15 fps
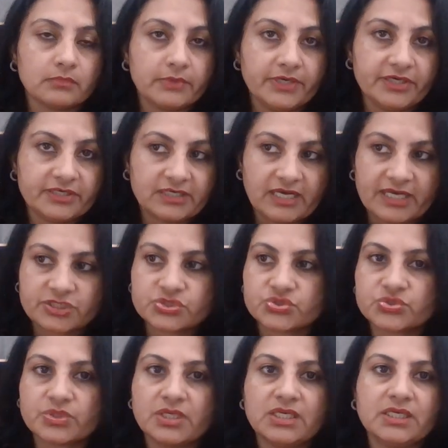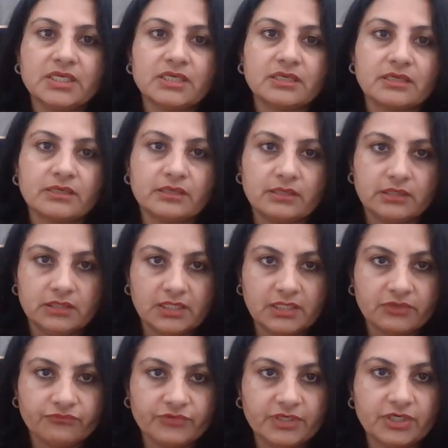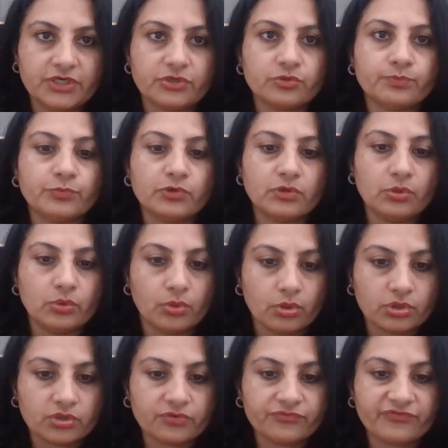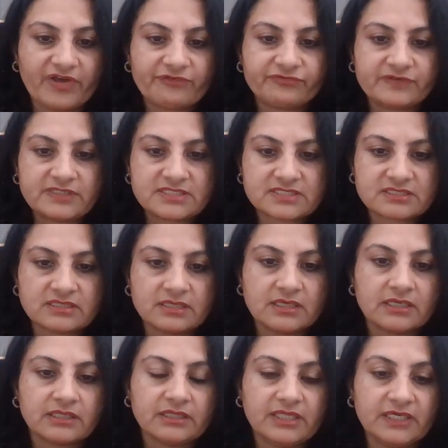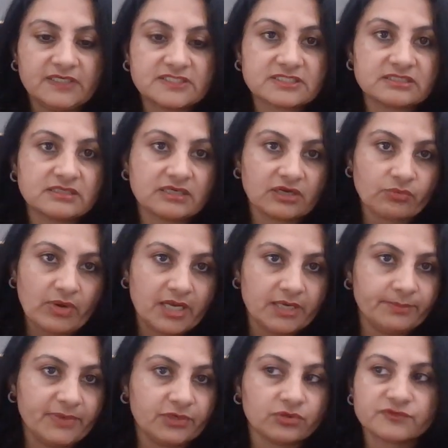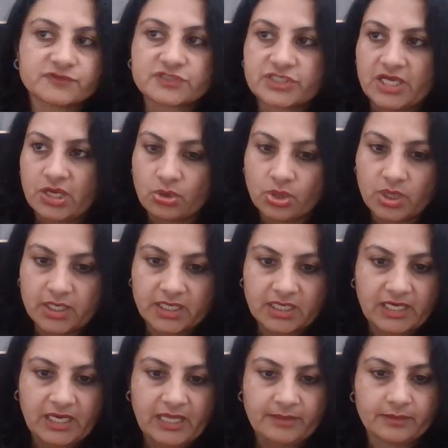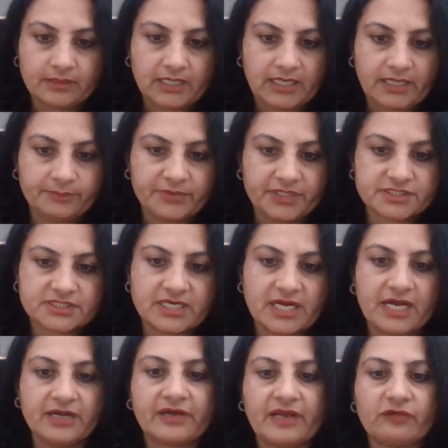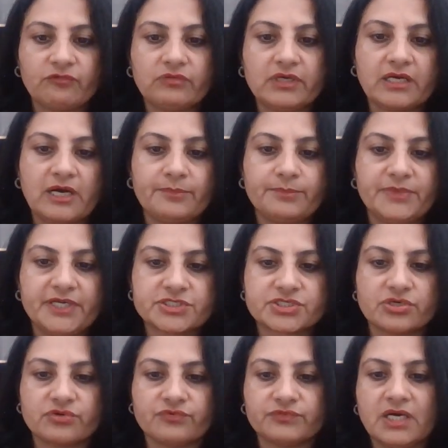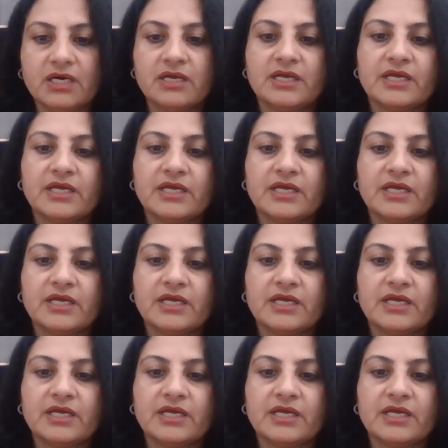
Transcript: Intellectually, then we need to put lot of efforts. There is requirement of stakeholder collaboration and regular updation of the